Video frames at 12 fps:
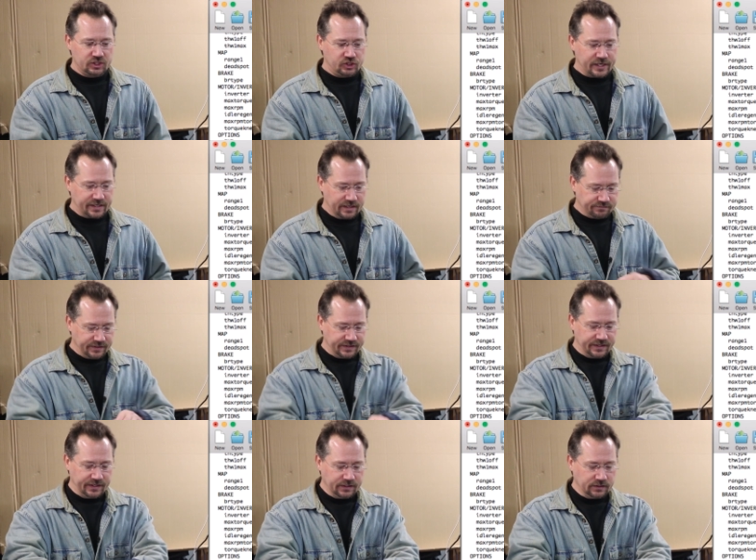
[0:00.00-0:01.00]
Check
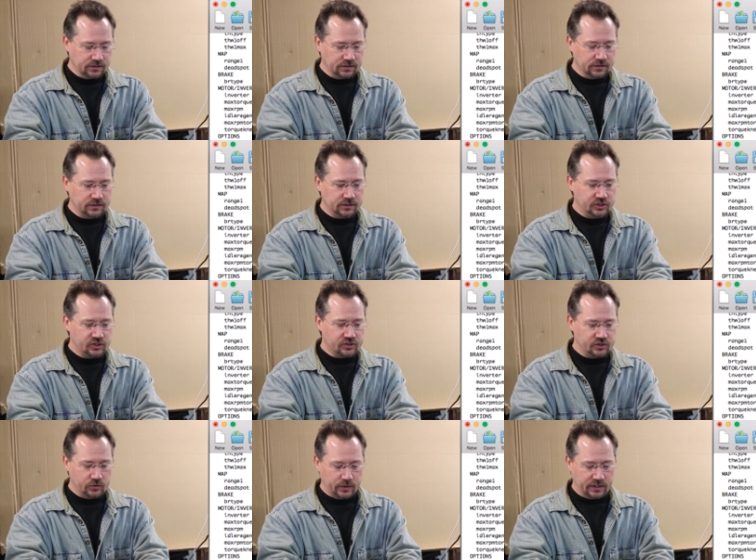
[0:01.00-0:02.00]
everything.
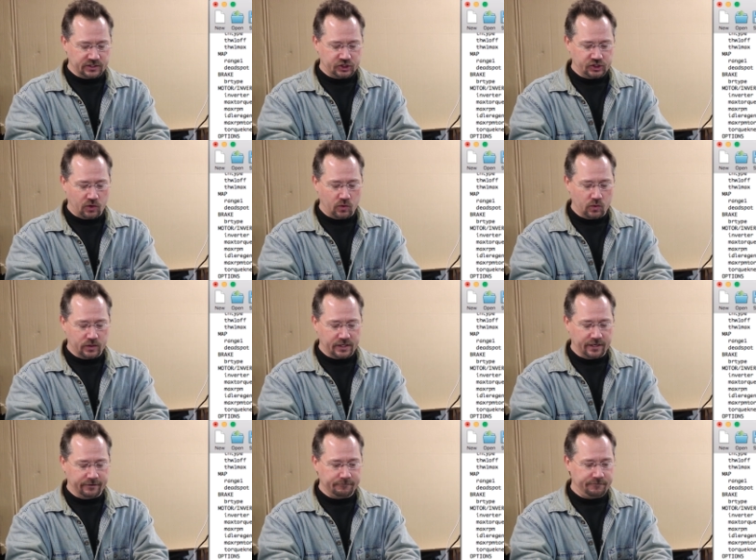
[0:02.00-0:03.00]
Just do a show
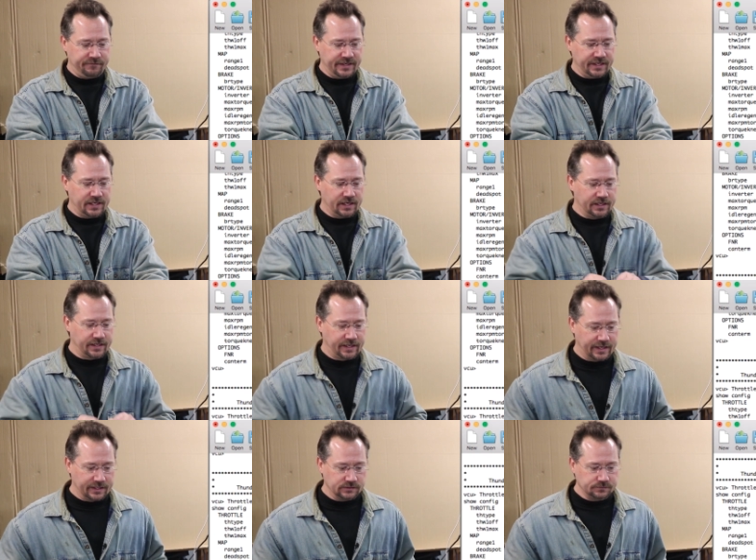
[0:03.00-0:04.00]
config
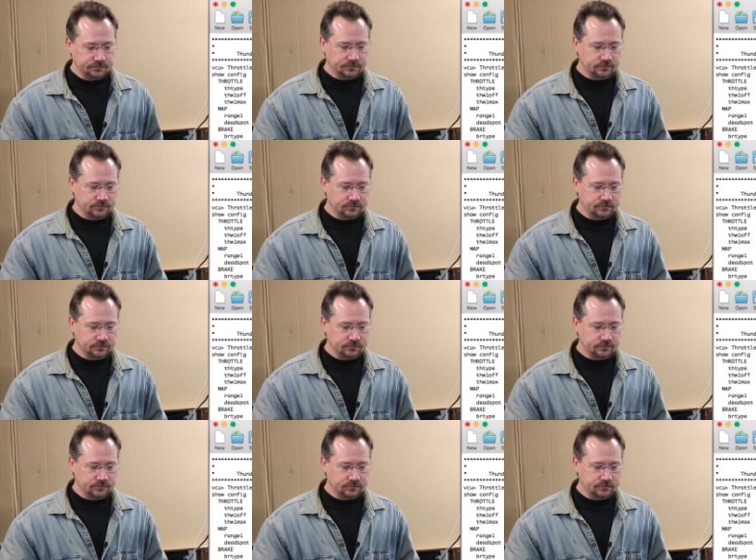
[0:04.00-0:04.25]
again.